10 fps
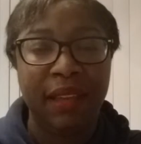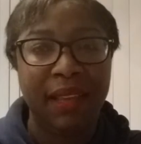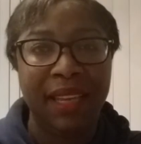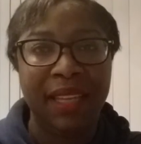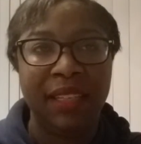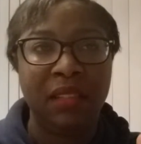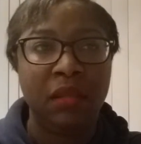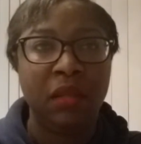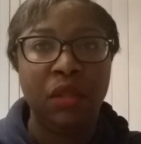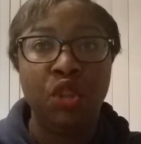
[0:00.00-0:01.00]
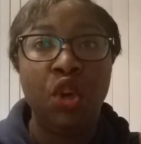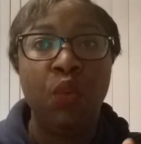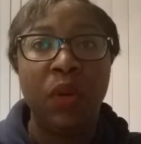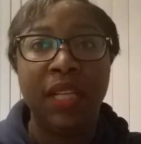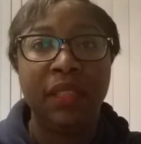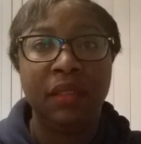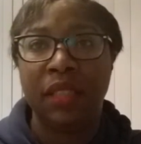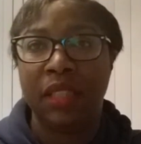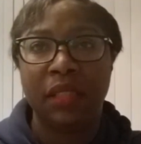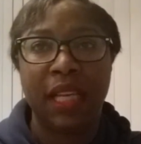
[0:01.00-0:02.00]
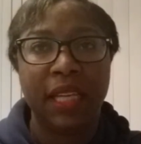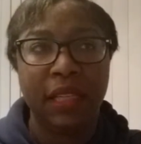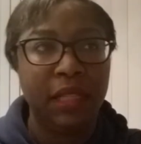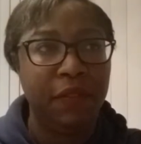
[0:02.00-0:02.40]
and no one because it's like